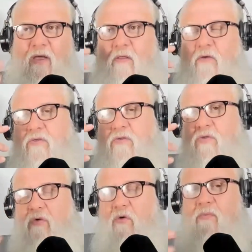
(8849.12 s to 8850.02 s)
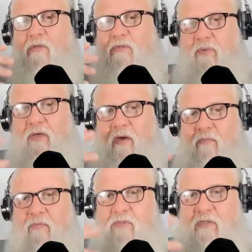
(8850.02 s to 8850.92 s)
And those traumas
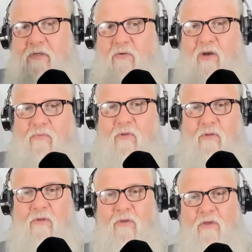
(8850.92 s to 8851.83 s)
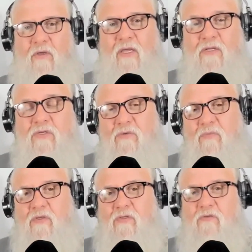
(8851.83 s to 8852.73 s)
become these incredible
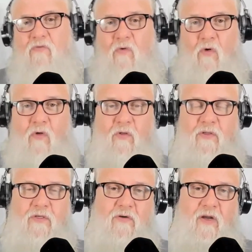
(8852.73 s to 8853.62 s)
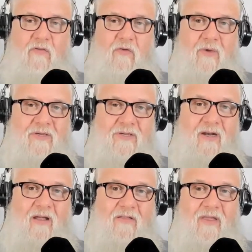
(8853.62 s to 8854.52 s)
instruments for this transformation
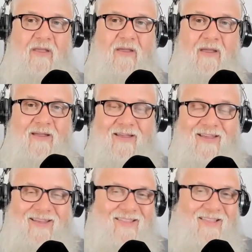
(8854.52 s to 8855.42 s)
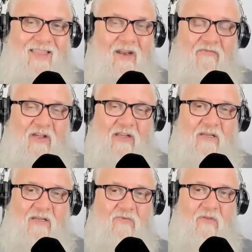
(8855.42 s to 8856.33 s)
in our thinking that then
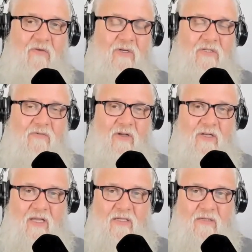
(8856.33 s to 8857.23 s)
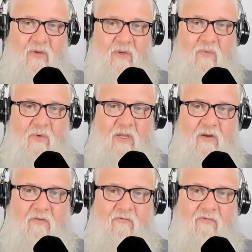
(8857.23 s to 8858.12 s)
affects us for the rest of our days. And we
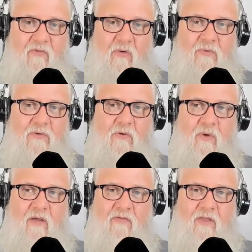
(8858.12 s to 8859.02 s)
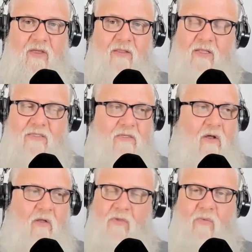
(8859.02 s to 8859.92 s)
are conformed to a way of thinking that's
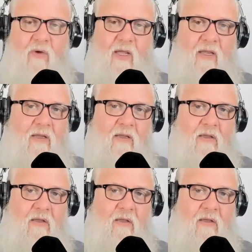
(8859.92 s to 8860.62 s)
not the way